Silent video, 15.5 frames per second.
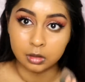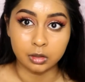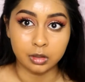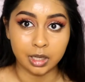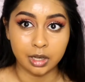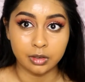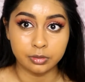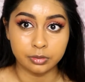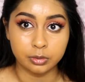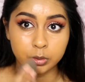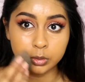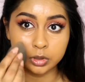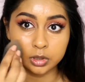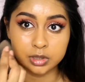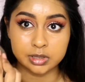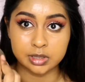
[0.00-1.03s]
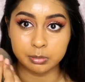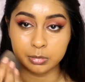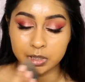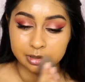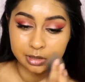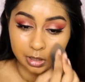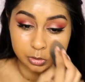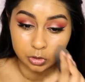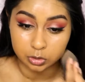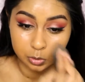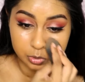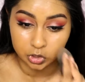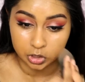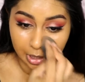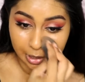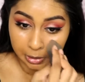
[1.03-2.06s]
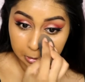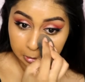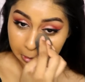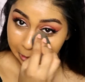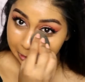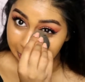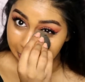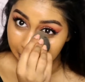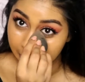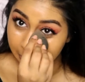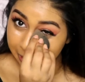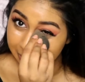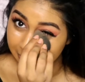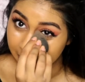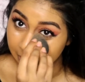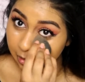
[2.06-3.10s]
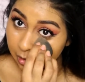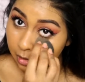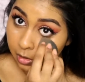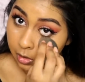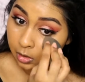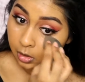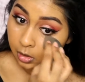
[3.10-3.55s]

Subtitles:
Look how flawless it makes. I just wish I had like a lighter colour.